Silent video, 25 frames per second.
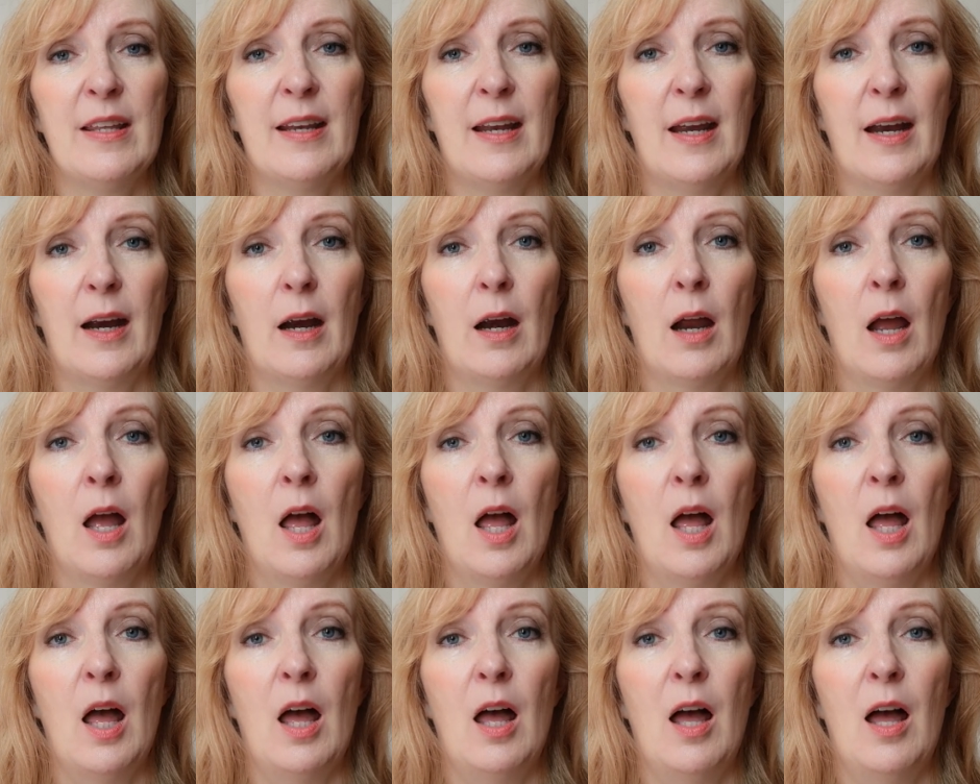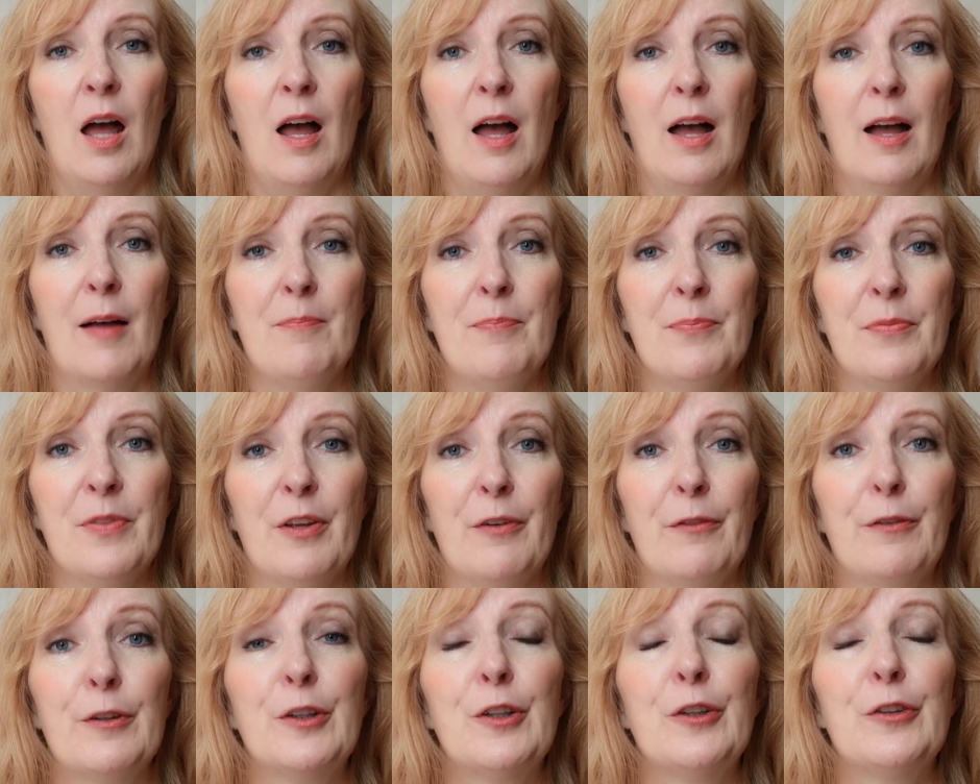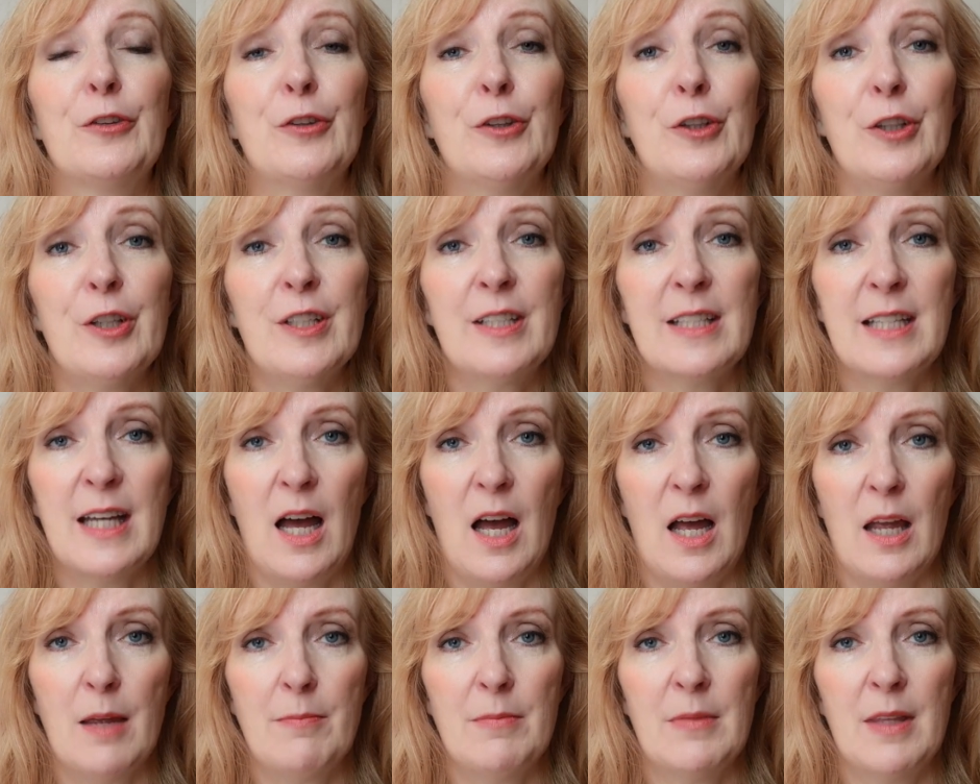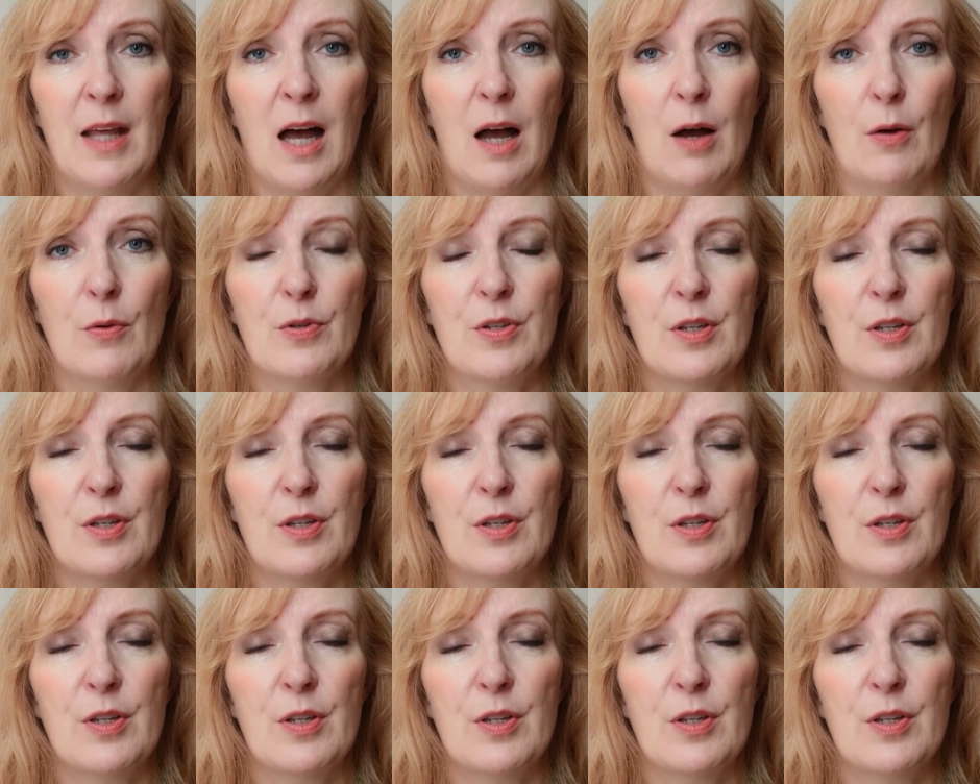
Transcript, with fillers: there um, for the third time now.